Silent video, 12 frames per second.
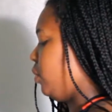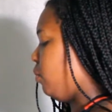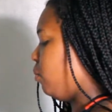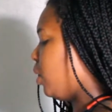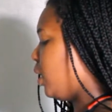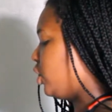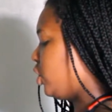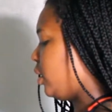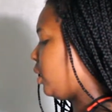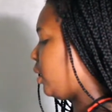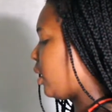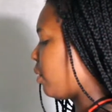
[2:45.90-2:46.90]
wash
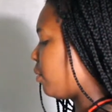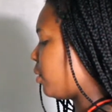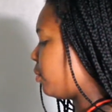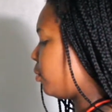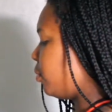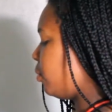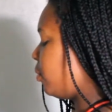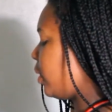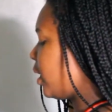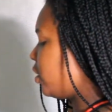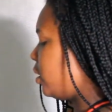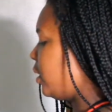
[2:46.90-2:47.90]
it, then I'll go through,
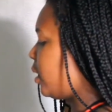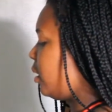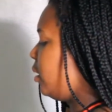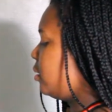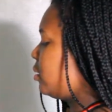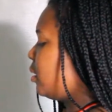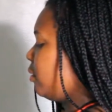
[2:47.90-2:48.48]
actually instead